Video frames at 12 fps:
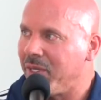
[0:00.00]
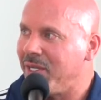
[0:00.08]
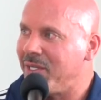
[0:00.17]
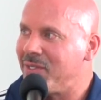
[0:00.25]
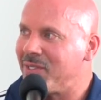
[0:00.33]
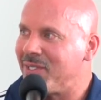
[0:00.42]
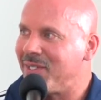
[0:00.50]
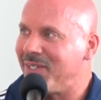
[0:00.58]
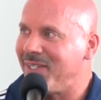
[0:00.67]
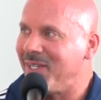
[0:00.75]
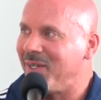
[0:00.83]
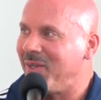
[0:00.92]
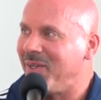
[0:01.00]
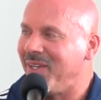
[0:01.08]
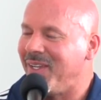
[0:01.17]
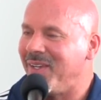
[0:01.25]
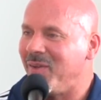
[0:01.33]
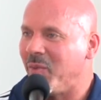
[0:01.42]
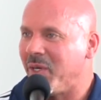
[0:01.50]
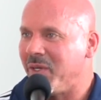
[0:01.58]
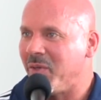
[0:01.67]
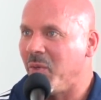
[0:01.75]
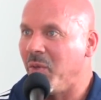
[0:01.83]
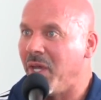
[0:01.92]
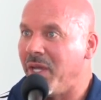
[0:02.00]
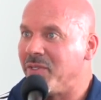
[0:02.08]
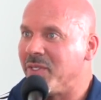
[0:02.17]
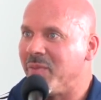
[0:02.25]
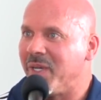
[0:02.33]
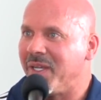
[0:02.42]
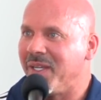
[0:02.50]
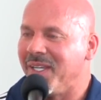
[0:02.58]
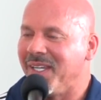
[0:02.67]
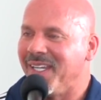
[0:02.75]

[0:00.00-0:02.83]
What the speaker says: the kids and wanting to hold on to my